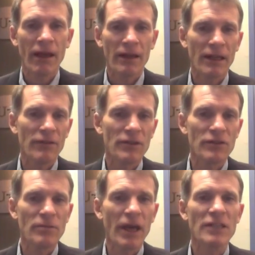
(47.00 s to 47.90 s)

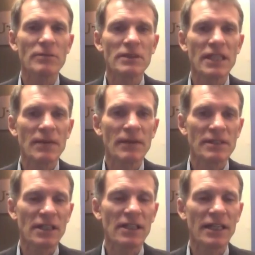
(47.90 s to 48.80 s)
ClevrU's management team
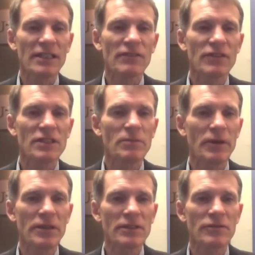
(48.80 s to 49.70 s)
has the collective
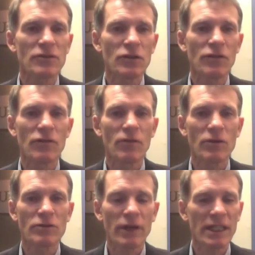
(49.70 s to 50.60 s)
experience of 2 of the
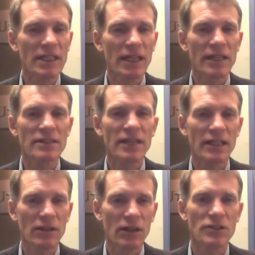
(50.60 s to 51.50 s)
most recognized
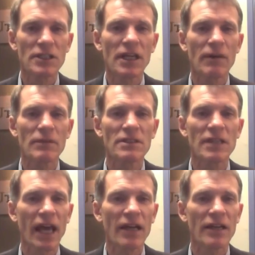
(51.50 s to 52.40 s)
technology companies
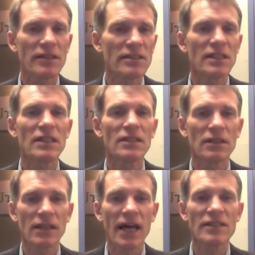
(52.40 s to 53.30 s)
Canada has seen in
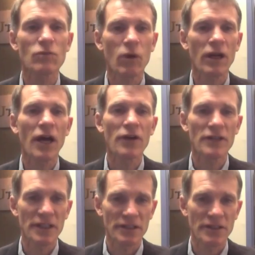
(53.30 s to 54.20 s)
the last 100
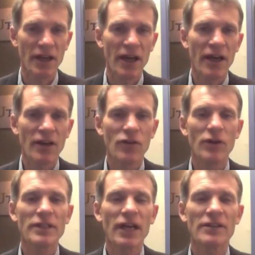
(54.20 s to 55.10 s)
years,
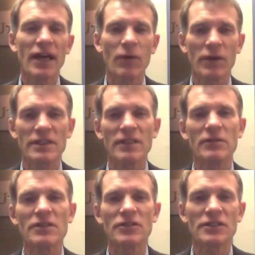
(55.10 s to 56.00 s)
Nortel Networks and
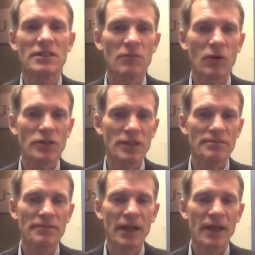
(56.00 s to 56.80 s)
Research in Motion.